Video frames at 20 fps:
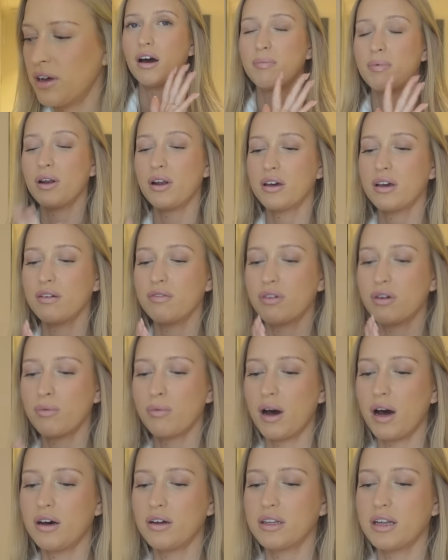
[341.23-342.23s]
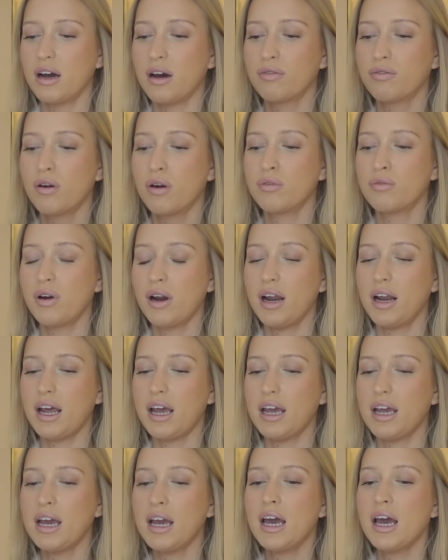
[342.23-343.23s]
I've been looking for a while now for a
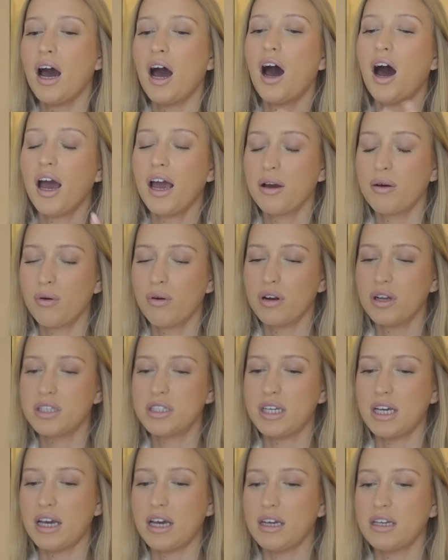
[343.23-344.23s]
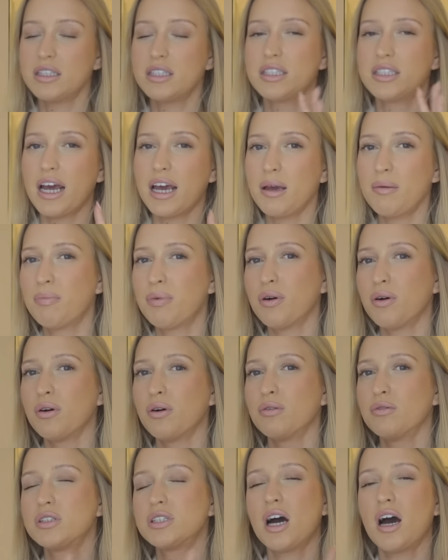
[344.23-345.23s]
really high quality,
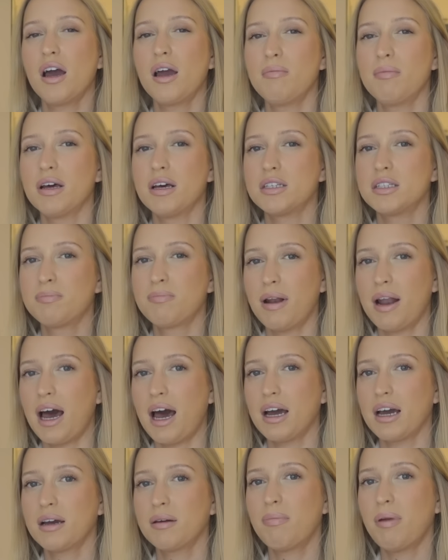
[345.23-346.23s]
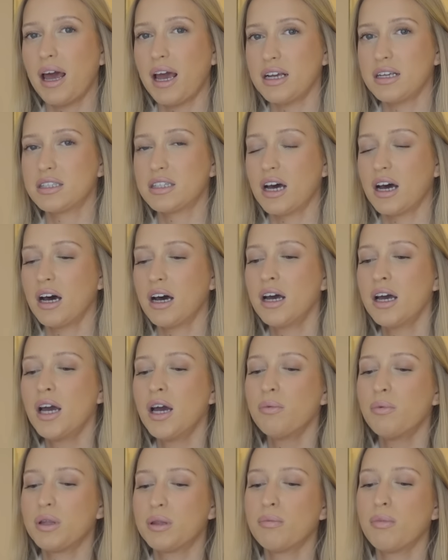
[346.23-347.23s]
staple, timeless black blazer
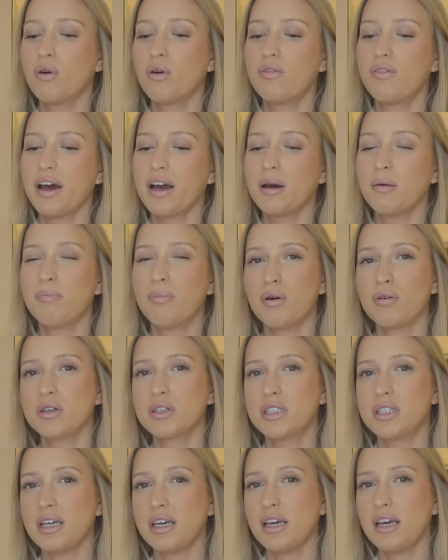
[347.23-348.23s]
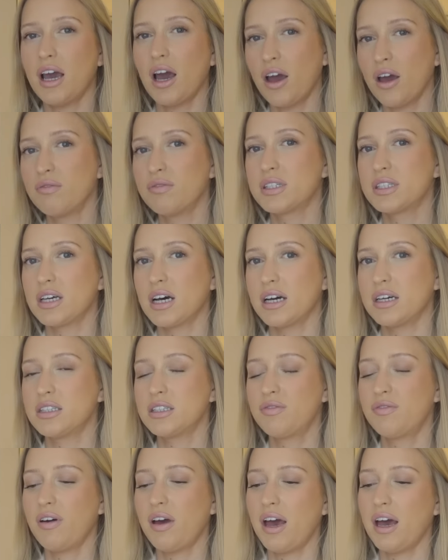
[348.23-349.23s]
with more of like a boxy,
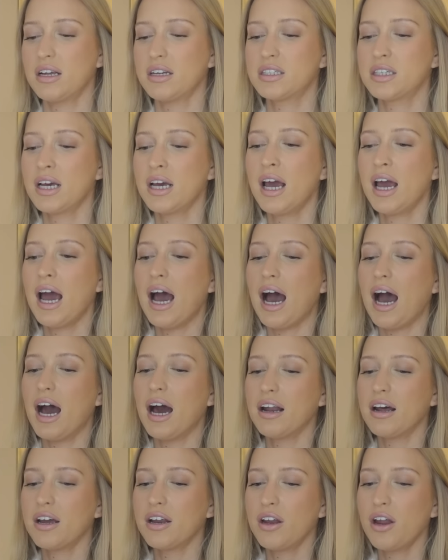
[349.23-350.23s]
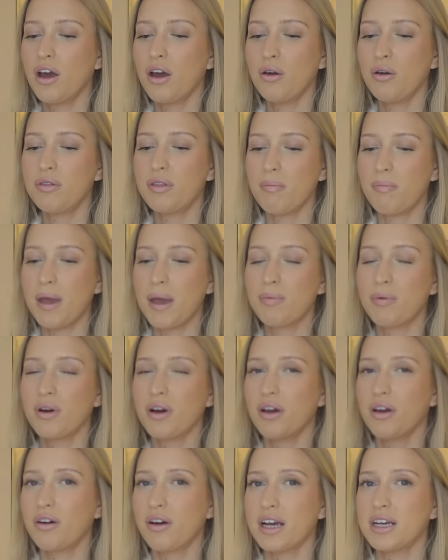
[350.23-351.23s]
oversized fit. And I know that people
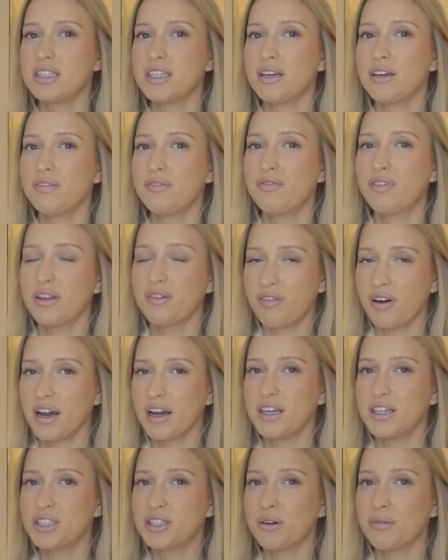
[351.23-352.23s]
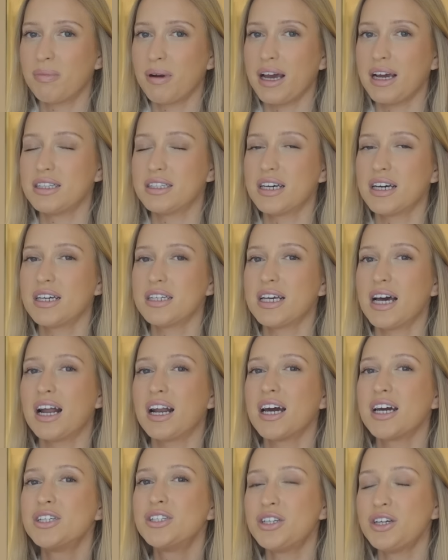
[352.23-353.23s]
go crazy for the Frankie Shop blazers,
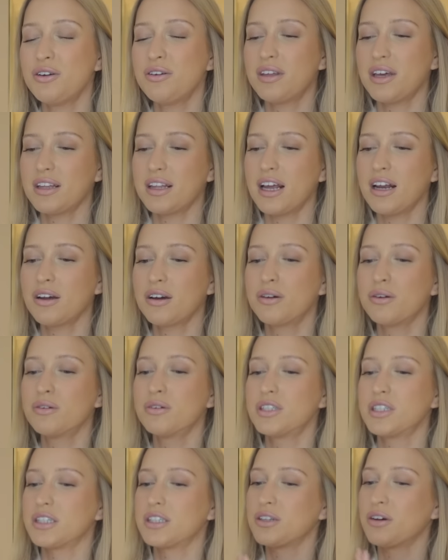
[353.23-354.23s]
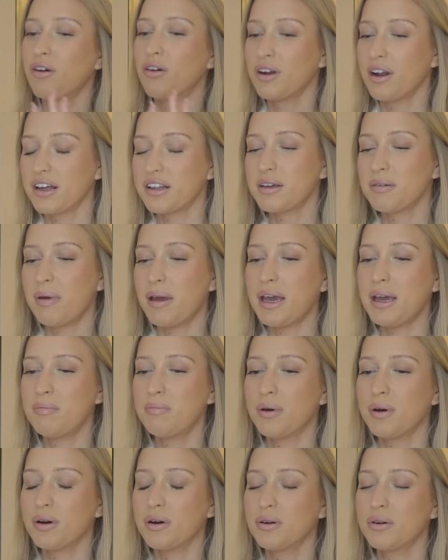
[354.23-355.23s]
and I do think they look gorgeous on other
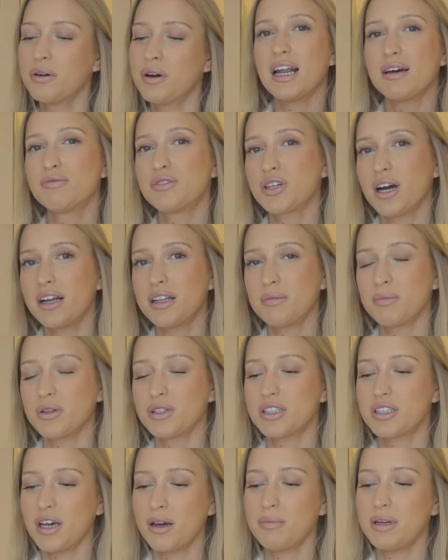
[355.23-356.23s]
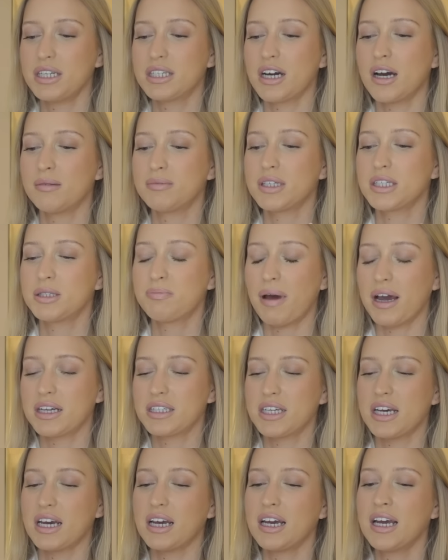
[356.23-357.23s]
people. And I've tried them on so many times
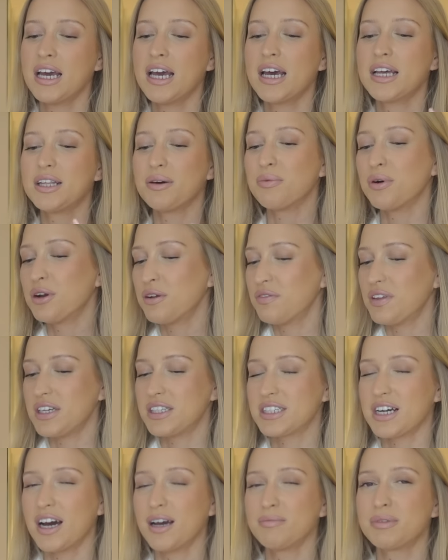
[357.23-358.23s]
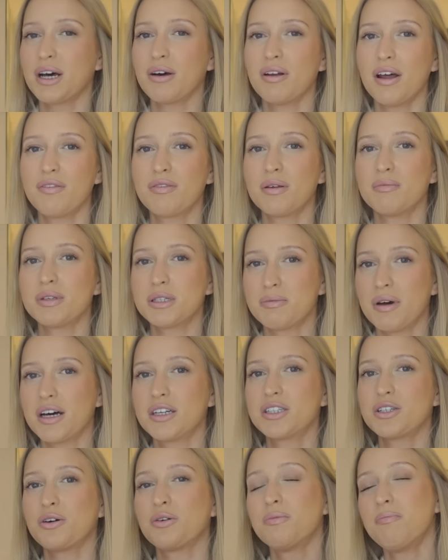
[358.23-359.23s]
expecting that one of these times I'll love them as
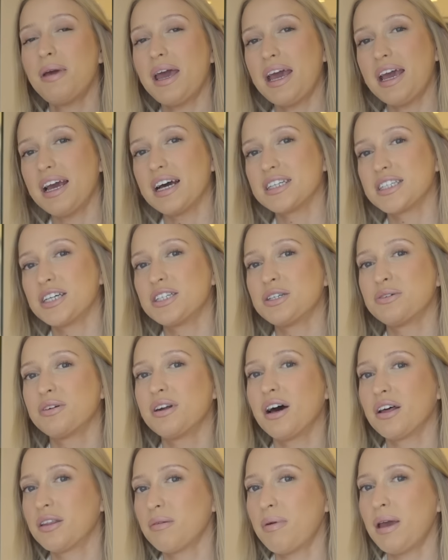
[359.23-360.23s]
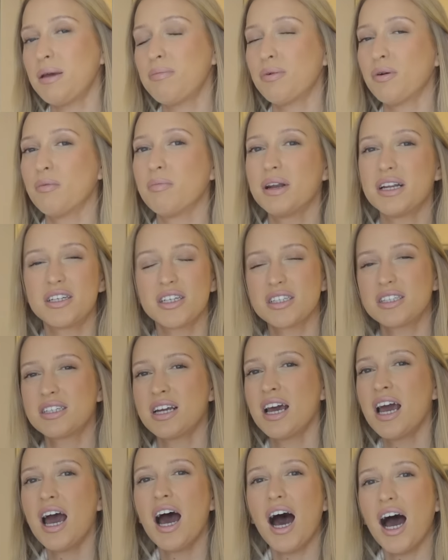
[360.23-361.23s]
much on me as I do on other people, but
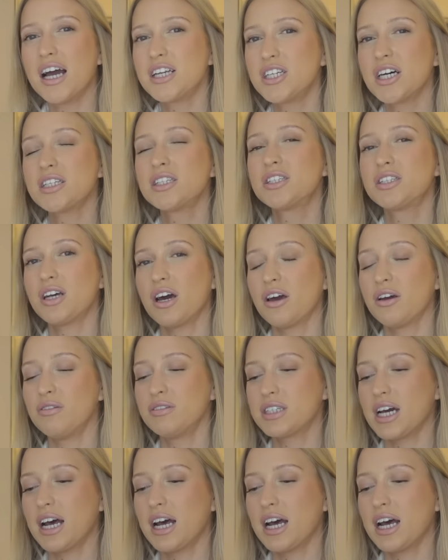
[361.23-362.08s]
I just don't.